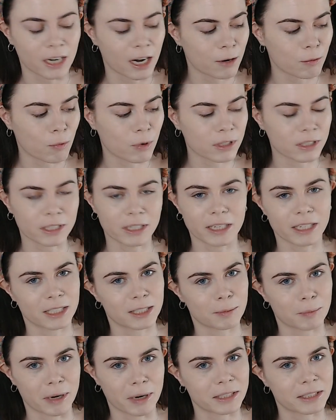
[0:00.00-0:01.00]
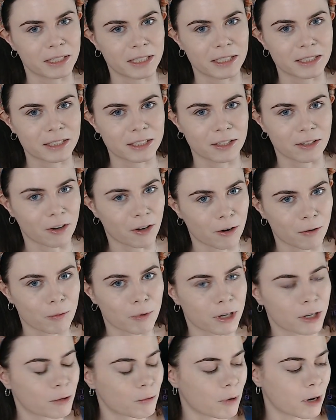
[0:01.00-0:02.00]
I wasn't expecting it to not
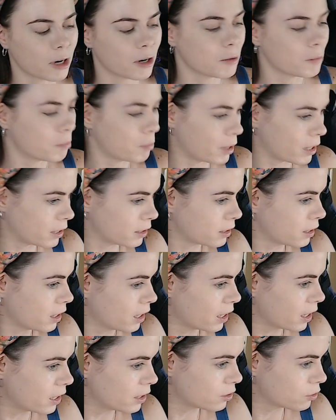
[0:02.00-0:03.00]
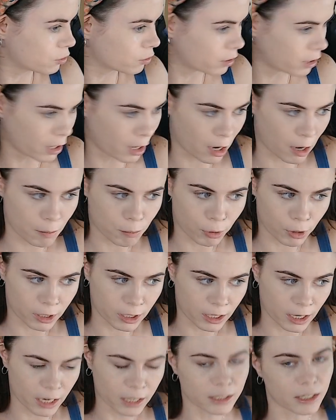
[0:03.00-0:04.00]
work well, but It's looking pretty
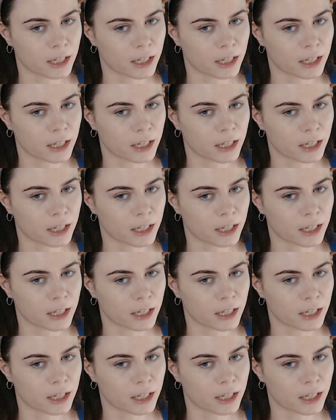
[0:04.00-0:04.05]
nice.